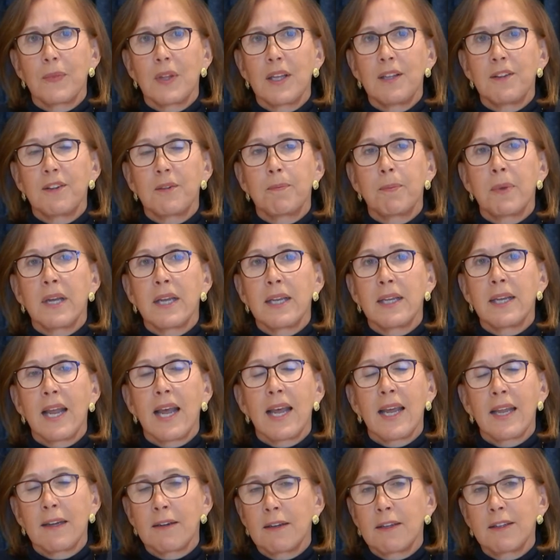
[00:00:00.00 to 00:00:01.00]
It's
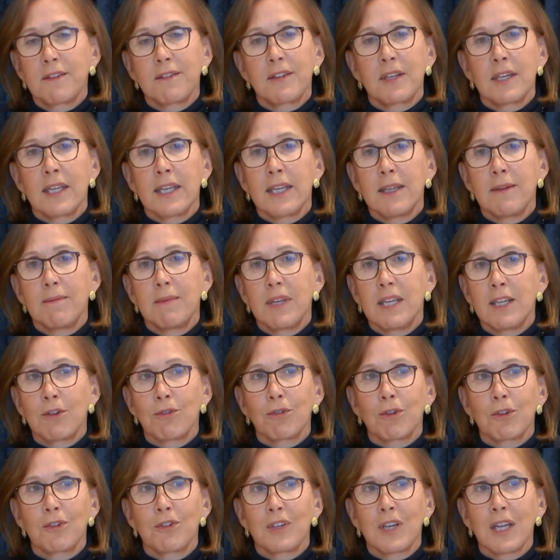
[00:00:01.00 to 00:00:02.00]
been endlessly
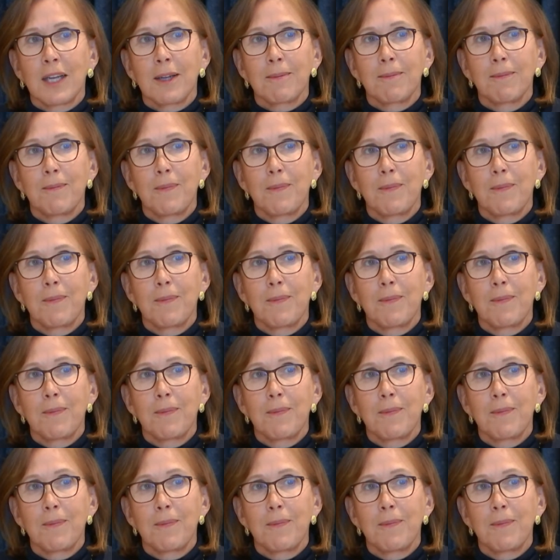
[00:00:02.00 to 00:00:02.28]
interesting.